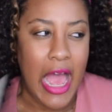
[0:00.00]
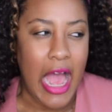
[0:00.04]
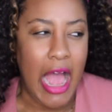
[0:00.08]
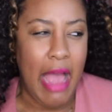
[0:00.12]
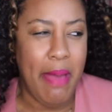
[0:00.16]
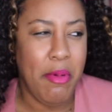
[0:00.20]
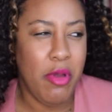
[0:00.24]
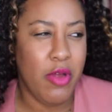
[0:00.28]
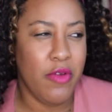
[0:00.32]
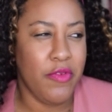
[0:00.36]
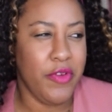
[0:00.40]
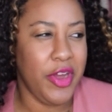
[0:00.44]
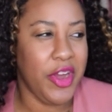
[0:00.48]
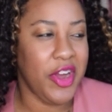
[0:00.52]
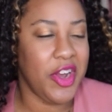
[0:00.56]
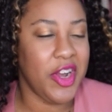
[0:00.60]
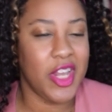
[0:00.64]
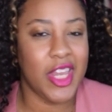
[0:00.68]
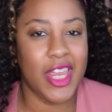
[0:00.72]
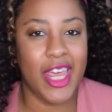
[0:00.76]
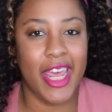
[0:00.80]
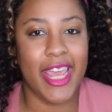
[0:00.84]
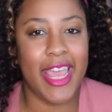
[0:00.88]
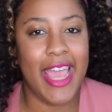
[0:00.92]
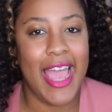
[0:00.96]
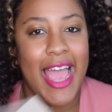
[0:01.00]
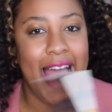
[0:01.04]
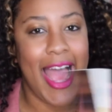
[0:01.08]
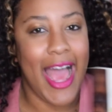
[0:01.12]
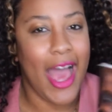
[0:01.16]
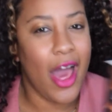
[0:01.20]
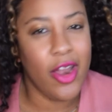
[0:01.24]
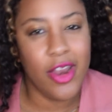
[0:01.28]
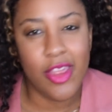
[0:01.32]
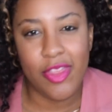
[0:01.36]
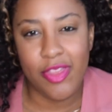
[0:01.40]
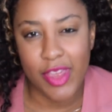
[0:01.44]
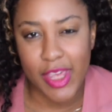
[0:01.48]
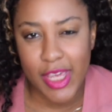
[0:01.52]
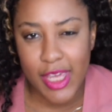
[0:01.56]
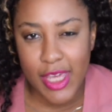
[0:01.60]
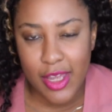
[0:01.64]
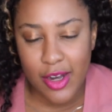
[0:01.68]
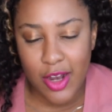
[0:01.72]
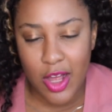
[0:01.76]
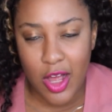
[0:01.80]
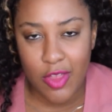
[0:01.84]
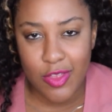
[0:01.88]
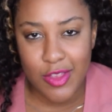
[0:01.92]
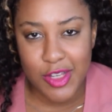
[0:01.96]
I'm over here like, how did they
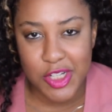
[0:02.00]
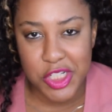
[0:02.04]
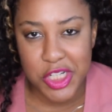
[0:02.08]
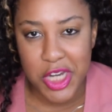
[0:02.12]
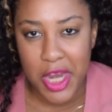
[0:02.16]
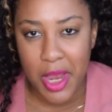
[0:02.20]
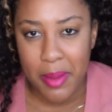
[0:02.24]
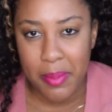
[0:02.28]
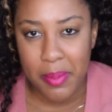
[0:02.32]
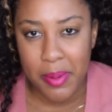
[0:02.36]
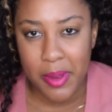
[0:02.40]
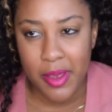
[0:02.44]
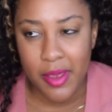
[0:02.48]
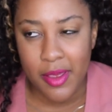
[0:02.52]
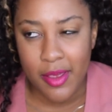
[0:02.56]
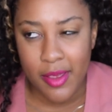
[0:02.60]
get on the ship?